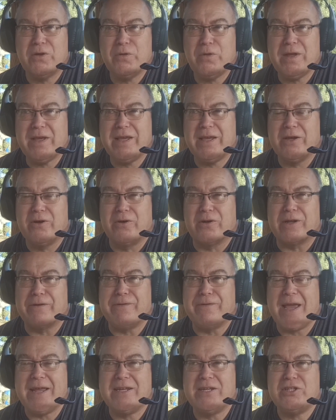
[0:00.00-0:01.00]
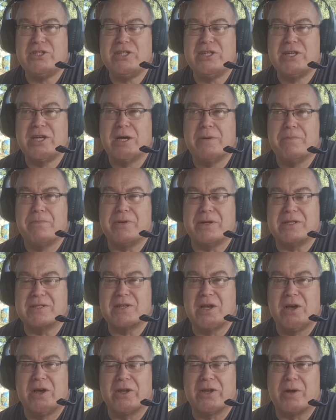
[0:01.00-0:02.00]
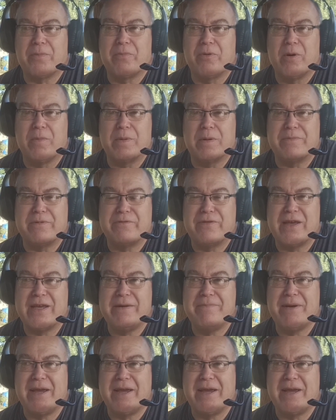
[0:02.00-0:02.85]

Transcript: So thinking on, if energy companies aren't a problem, if